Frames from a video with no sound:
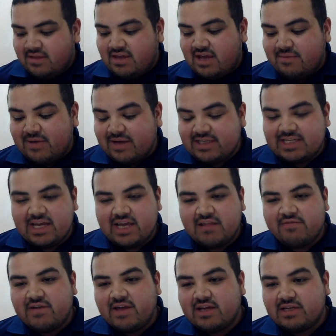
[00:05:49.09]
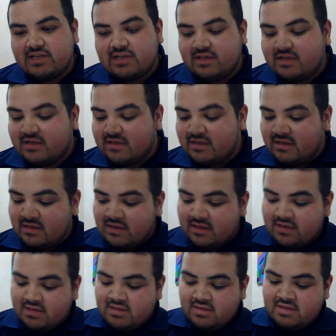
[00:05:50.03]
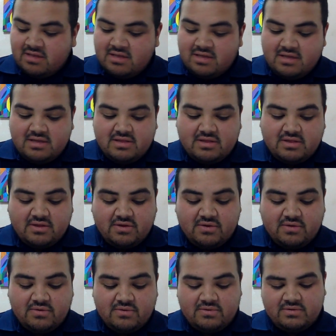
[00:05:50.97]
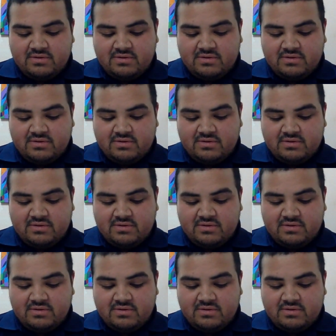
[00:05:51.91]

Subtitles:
and my satisfaction. So